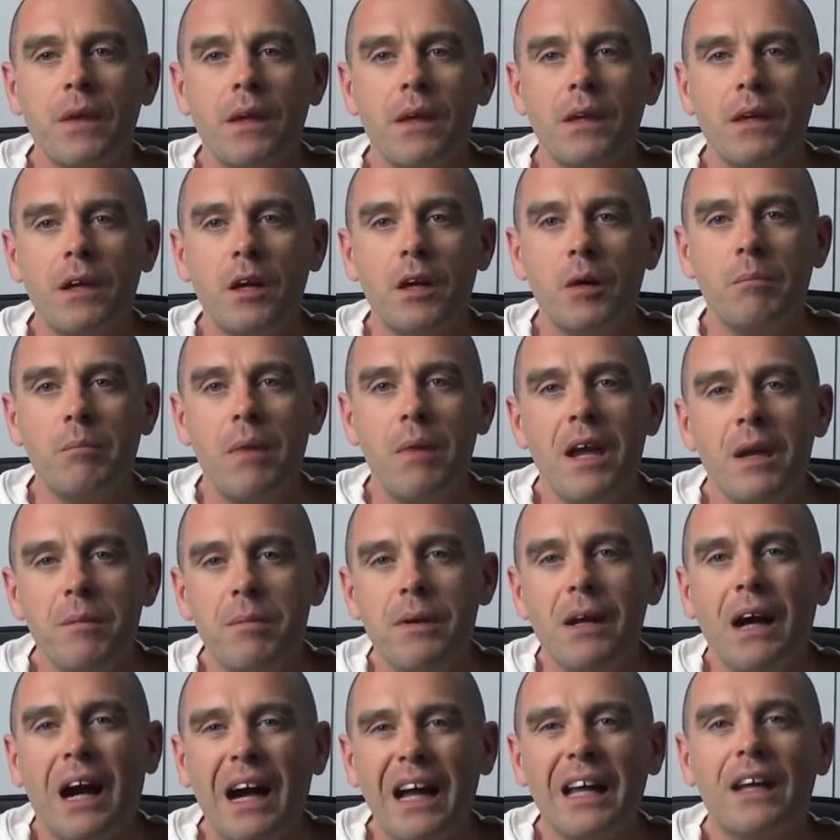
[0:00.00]

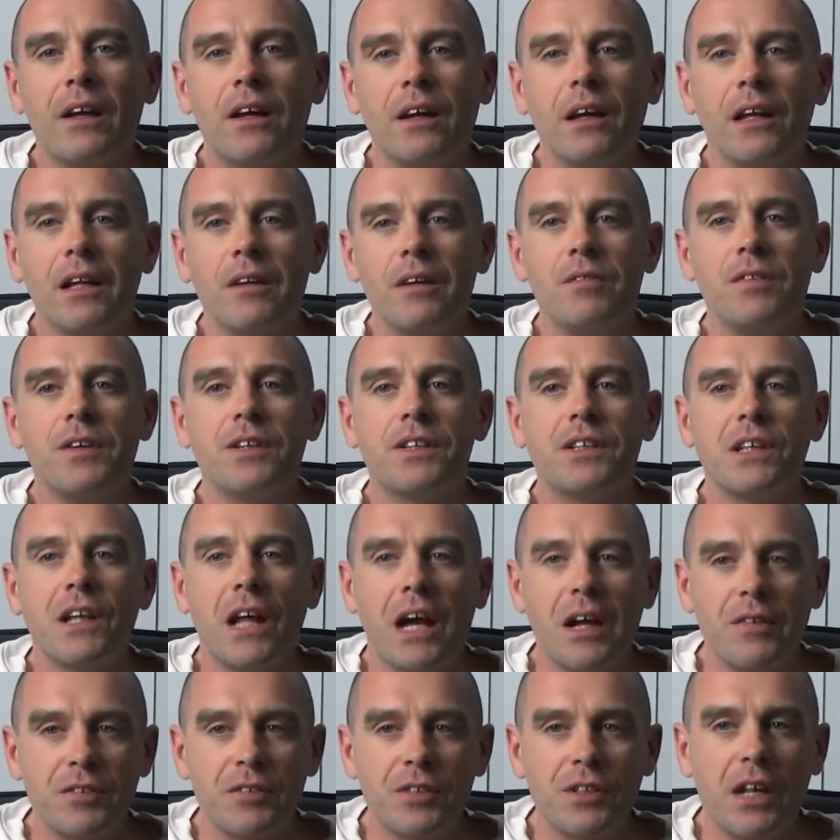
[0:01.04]
Maybe I can live this
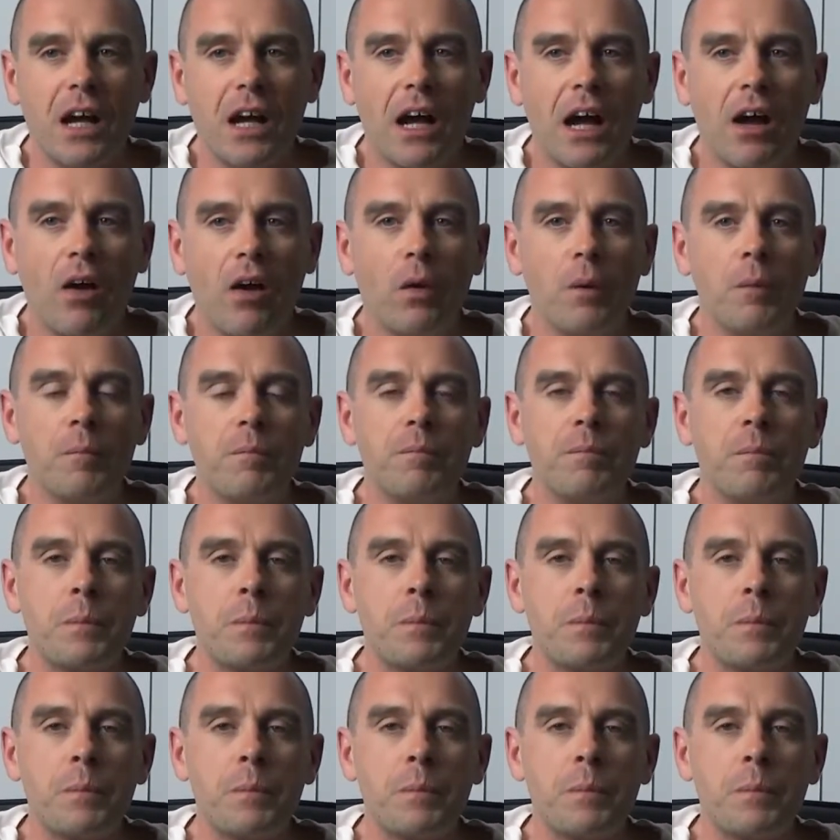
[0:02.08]
lifestyle,